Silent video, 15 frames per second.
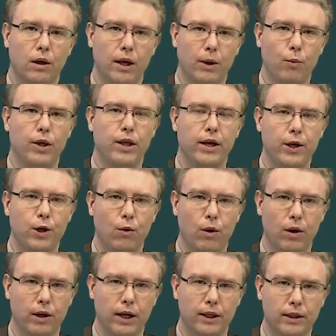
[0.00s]
uh, within your
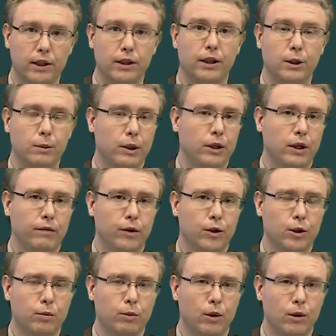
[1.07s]
organization, especially if
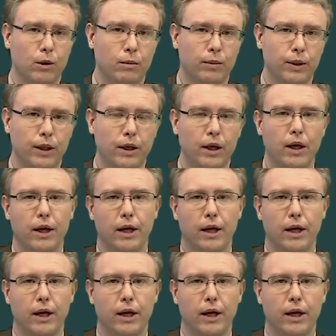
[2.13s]
it's a small company,